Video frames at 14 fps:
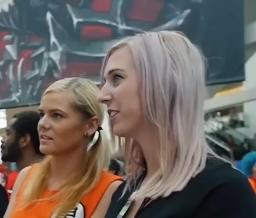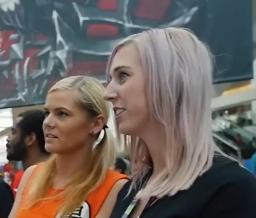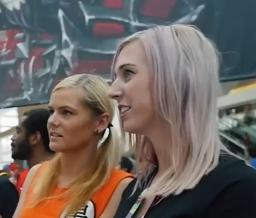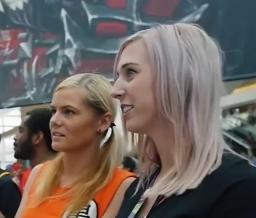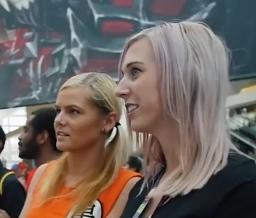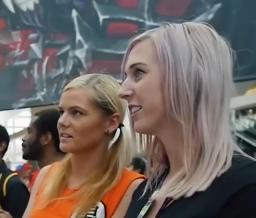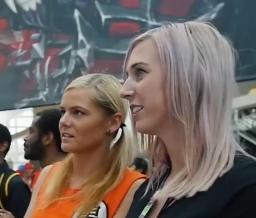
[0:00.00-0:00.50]

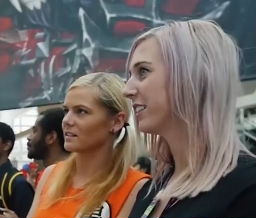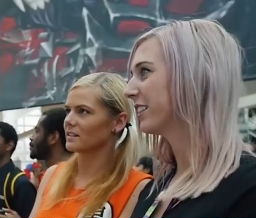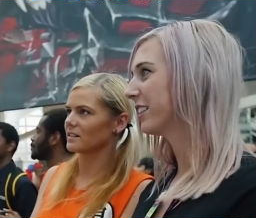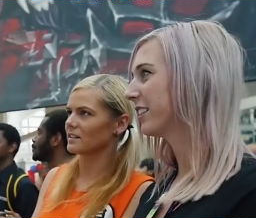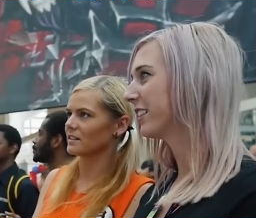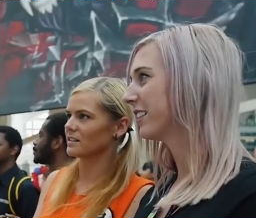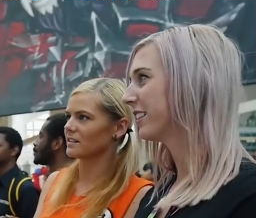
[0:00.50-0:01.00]

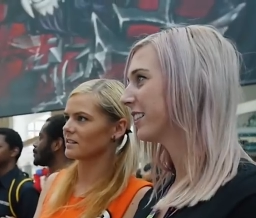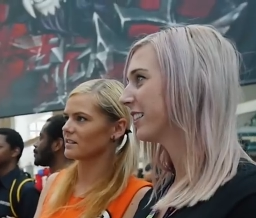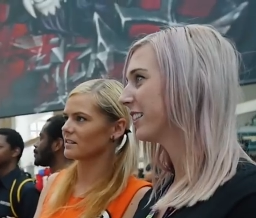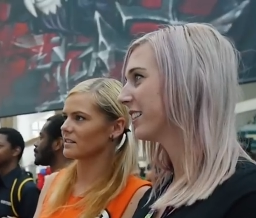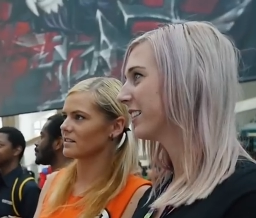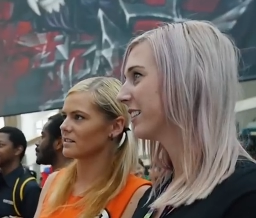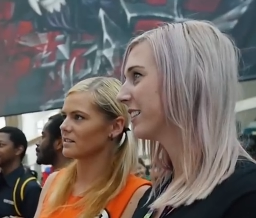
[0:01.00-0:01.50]

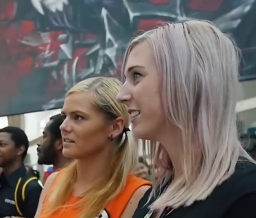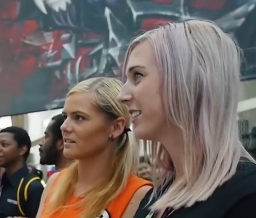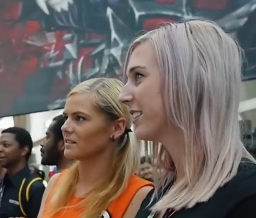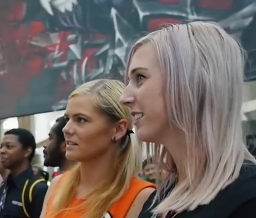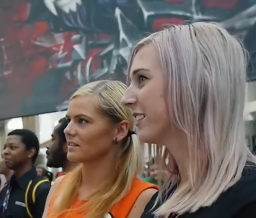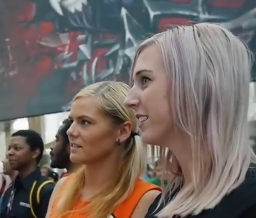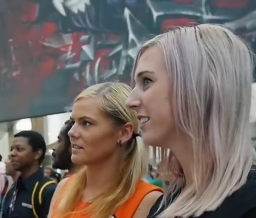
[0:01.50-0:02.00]

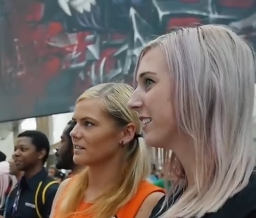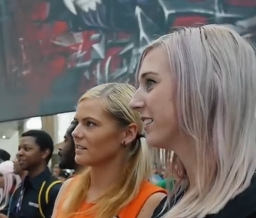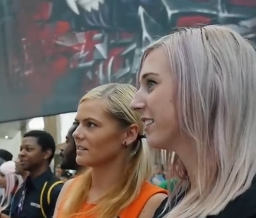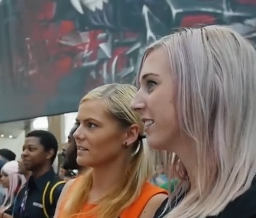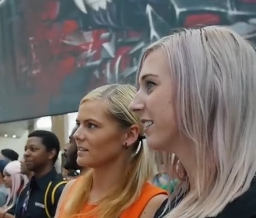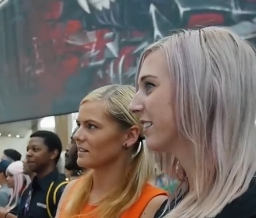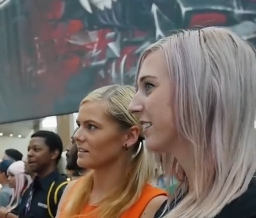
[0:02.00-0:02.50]

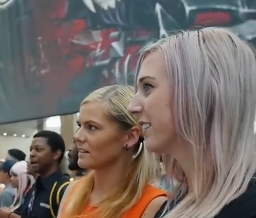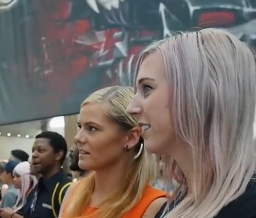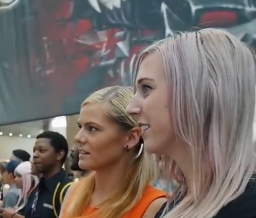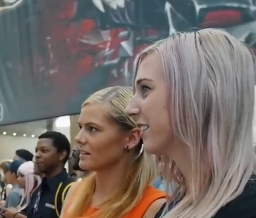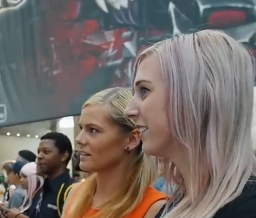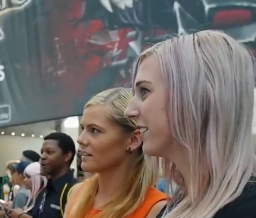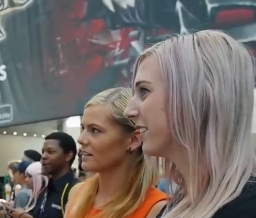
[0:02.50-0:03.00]

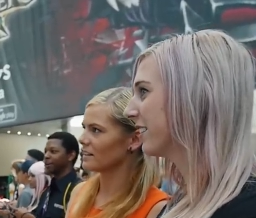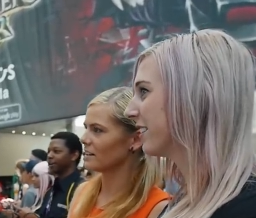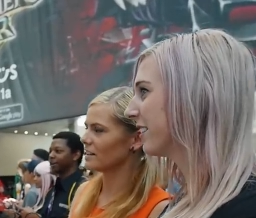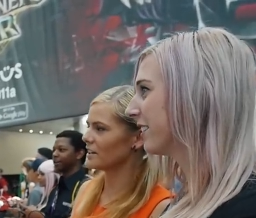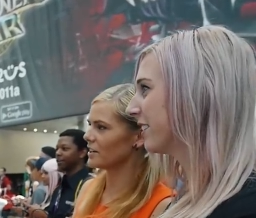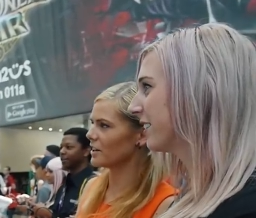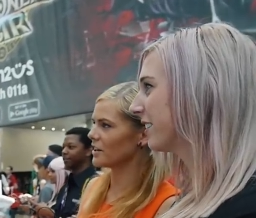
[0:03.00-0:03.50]

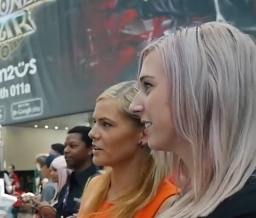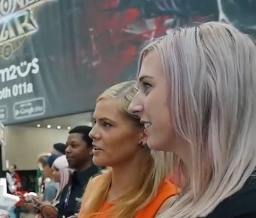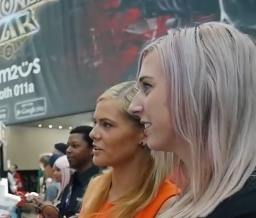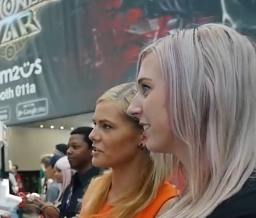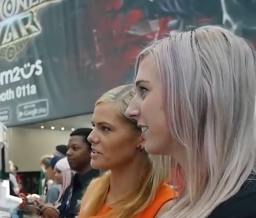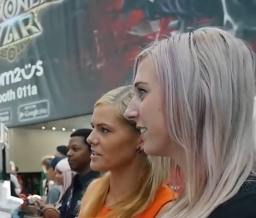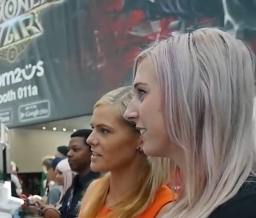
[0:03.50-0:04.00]

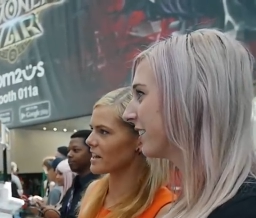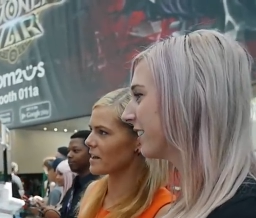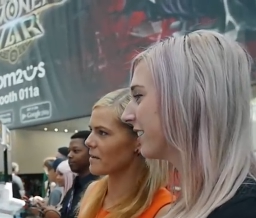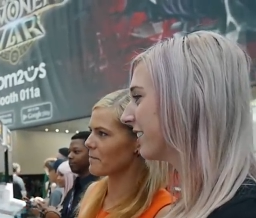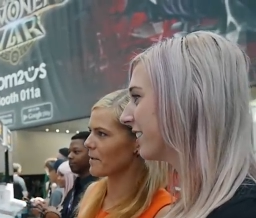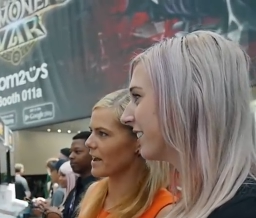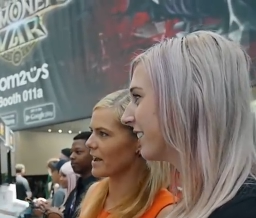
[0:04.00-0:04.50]

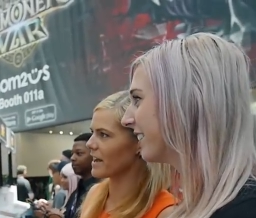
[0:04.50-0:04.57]
[no speech]